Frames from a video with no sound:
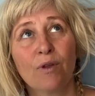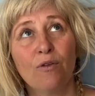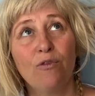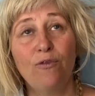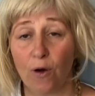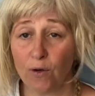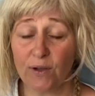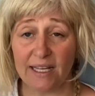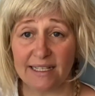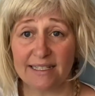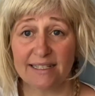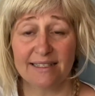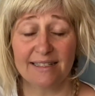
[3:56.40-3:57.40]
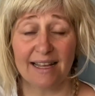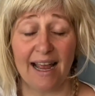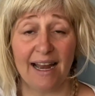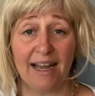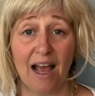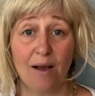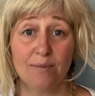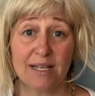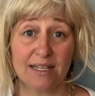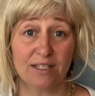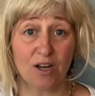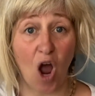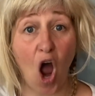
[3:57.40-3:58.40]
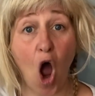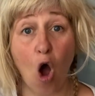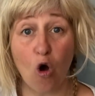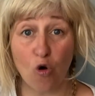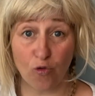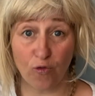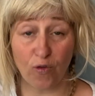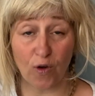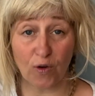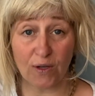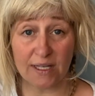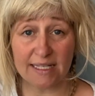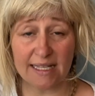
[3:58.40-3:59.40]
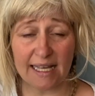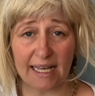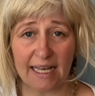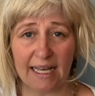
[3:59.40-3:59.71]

focus and helps us to hold focus there.